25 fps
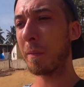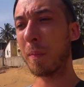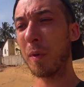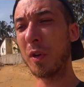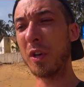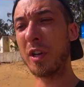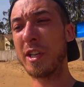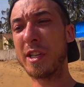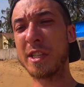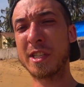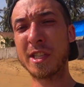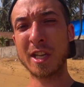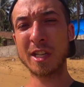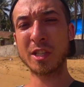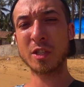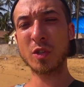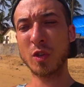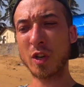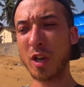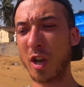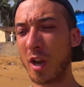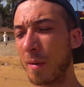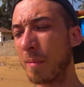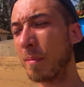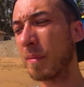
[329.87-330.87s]
police had to
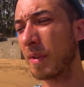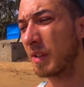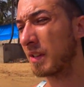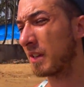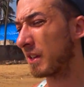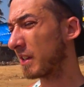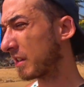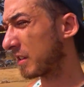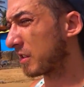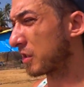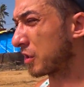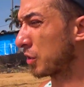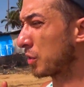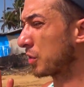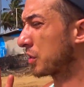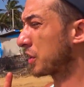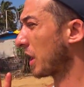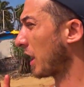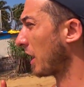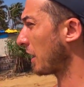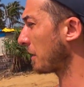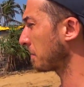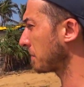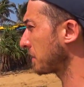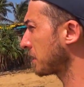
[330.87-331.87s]
come two
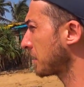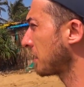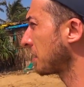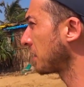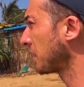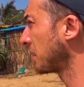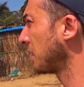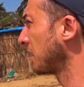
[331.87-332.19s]
times